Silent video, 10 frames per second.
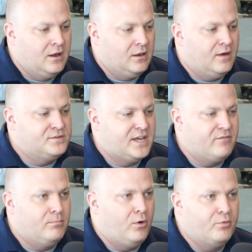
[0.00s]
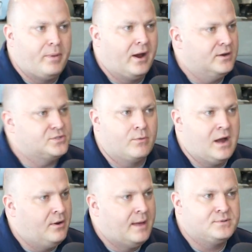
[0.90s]
loves having both parents
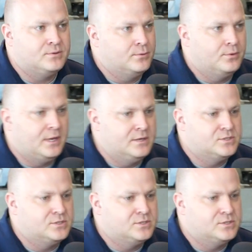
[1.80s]
around, absolutely.